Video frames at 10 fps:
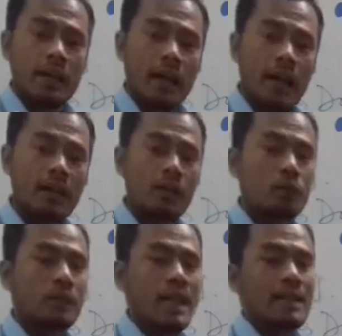are
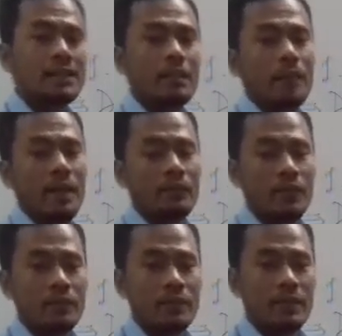used as the main
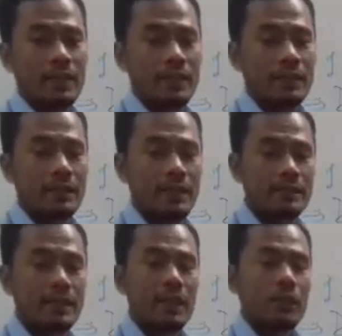verb in
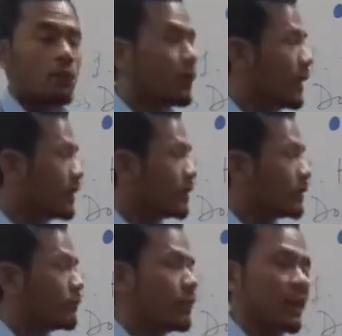sentences,
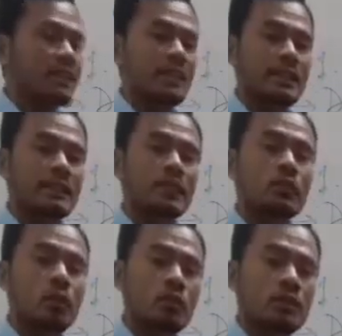when we are
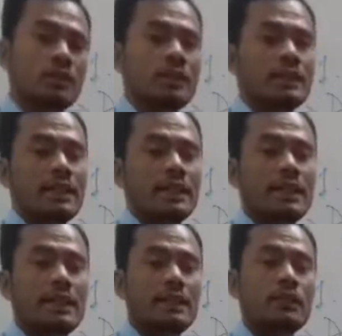changing those
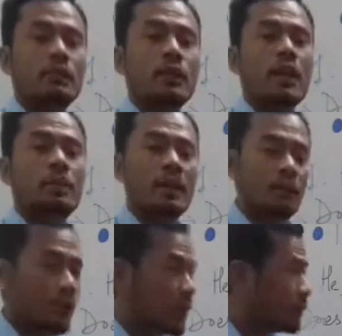sentences into
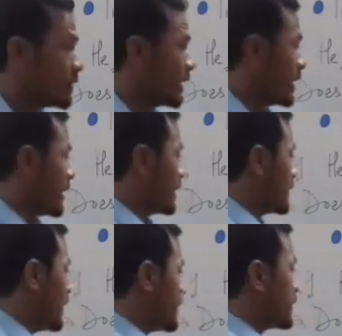helping verb,
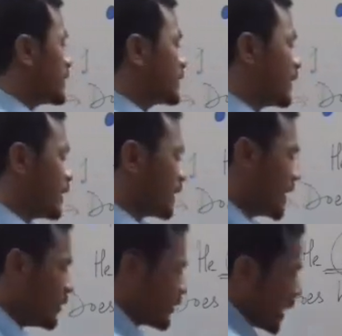then
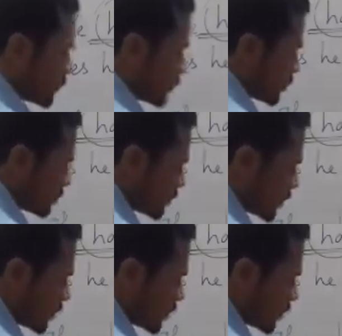again we have to use the